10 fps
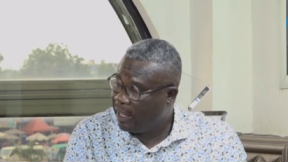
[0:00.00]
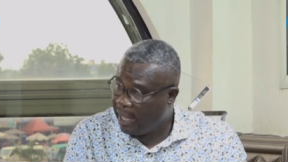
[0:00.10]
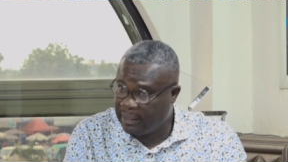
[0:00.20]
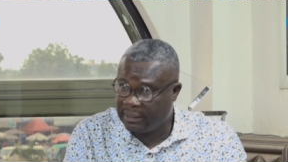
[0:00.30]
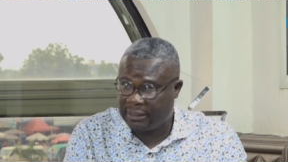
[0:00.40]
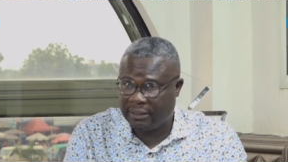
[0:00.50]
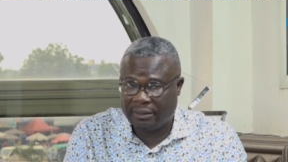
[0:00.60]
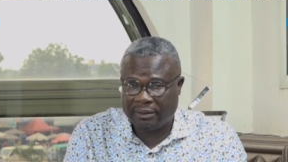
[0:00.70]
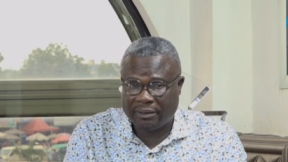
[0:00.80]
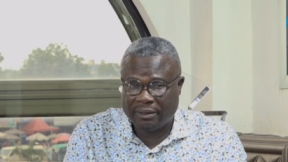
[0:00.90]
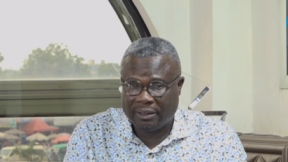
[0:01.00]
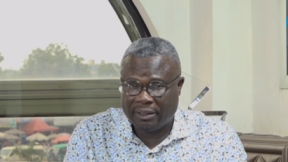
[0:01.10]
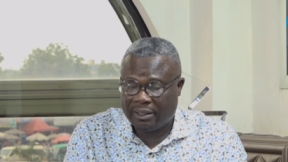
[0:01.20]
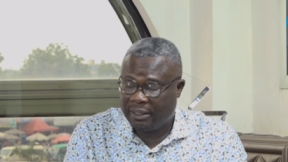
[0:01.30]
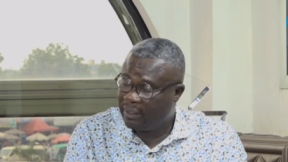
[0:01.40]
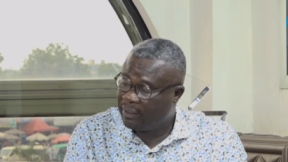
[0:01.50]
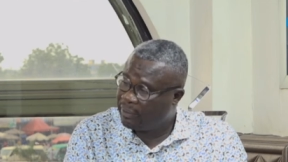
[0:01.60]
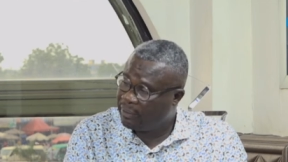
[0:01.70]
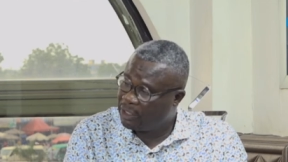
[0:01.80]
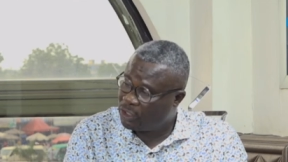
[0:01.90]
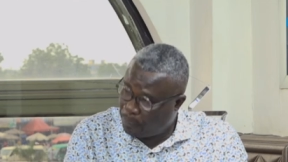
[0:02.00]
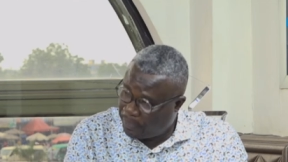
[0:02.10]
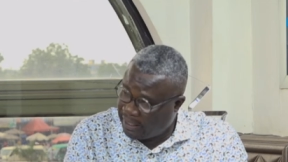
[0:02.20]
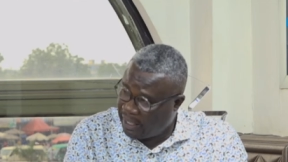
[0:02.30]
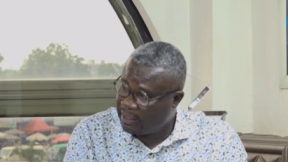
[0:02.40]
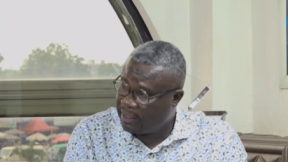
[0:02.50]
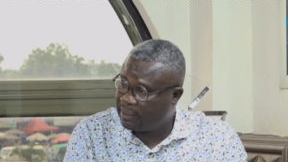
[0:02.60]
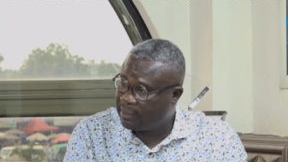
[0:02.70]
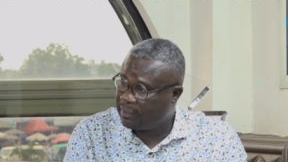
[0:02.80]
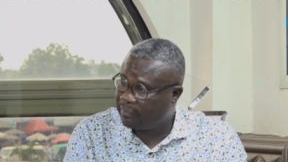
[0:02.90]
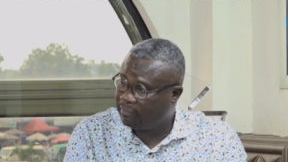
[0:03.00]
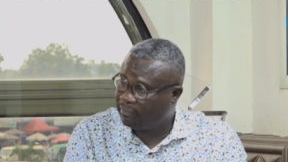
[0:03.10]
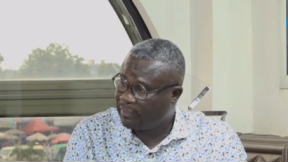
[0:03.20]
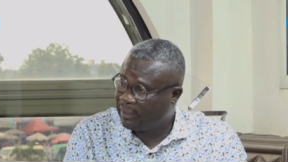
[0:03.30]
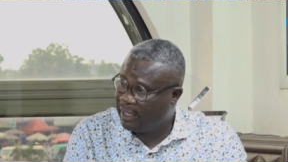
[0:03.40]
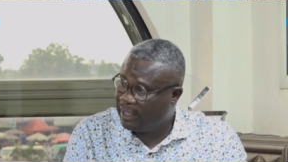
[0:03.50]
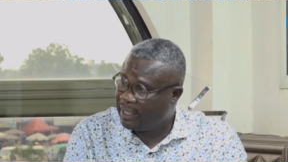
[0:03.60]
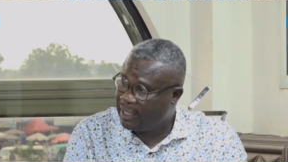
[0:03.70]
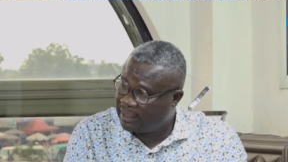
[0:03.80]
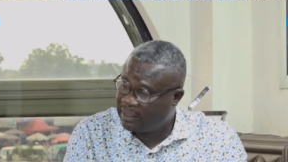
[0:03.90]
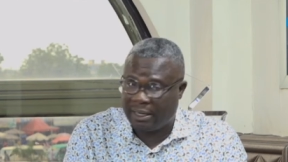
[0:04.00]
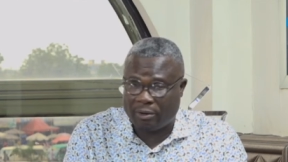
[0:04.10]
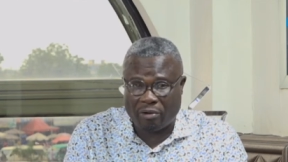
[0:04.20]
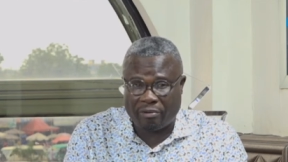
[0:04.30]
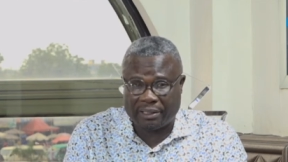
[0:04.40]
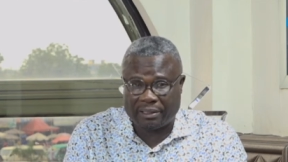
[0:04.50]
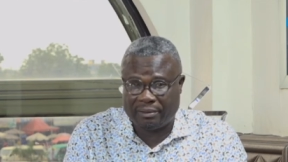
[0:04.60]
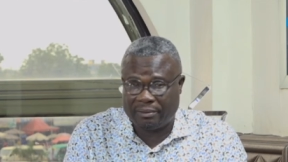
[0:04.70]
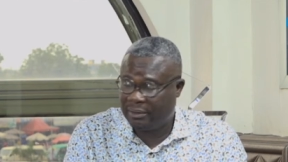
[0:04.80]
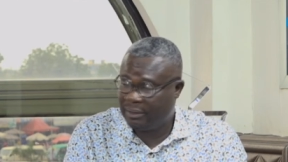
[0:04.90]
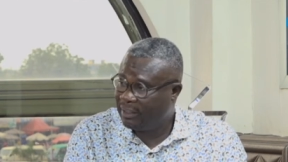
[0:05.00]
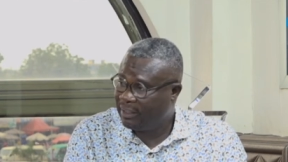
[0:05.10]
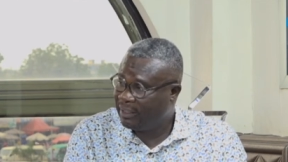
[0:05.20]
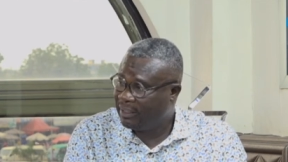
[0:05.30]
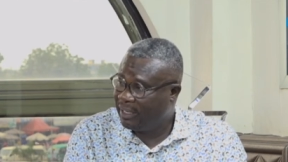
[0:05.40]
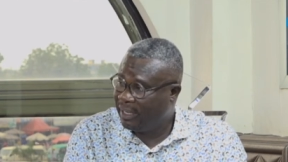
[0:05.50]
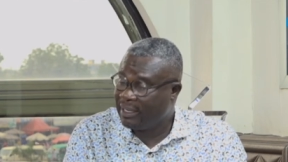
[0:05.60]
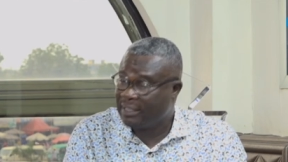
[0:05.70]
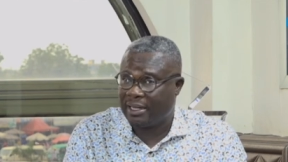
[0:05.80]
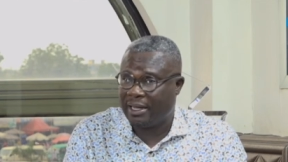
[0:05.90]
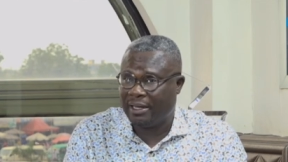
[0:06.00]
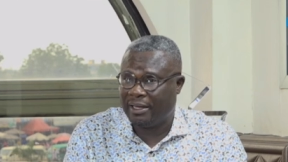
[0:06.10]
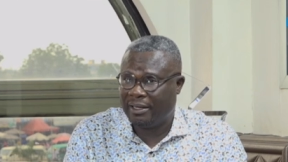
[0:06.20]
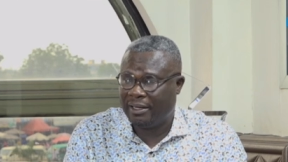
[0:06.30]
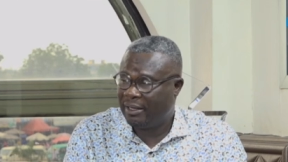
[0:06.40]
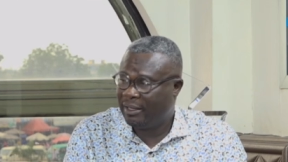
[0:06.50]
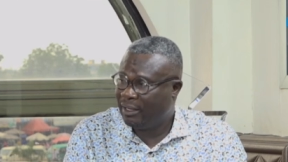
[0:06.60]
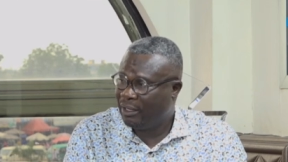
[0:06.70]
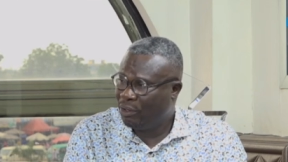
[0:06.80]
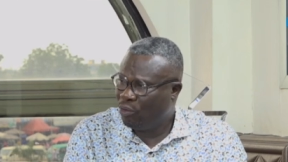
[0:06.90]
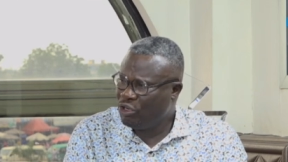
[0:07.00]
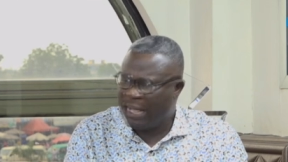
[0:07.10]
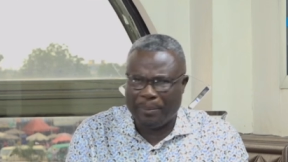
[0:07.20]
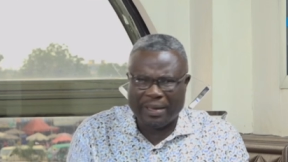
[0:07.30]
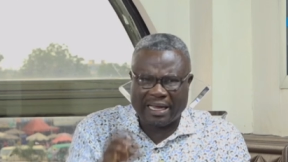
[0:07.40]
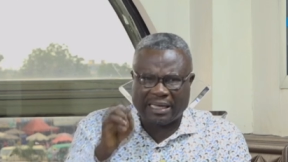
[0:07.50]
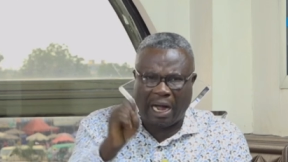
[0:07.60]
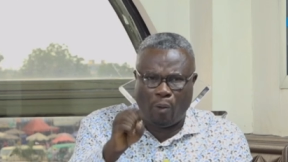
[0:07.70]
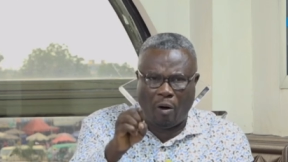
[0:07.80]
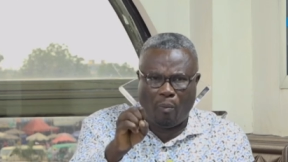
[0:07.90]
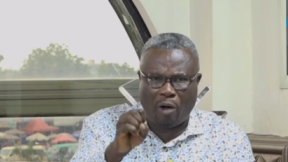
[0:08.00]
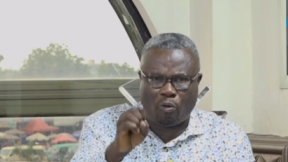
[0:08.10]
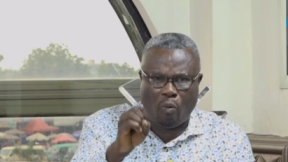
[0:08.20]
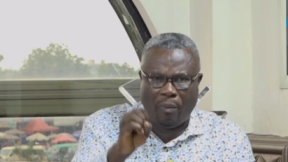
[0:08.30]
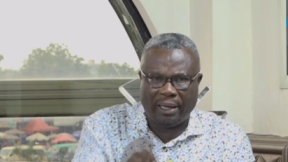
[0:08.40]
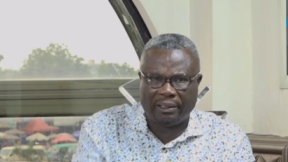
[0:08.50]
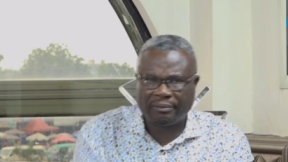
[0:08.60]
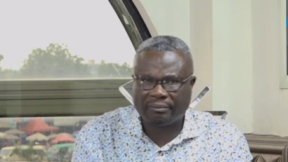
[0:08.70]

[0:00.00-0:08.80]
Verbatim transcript: and the super delegates and the National Congress, and they say, "Unyamin kawo kuma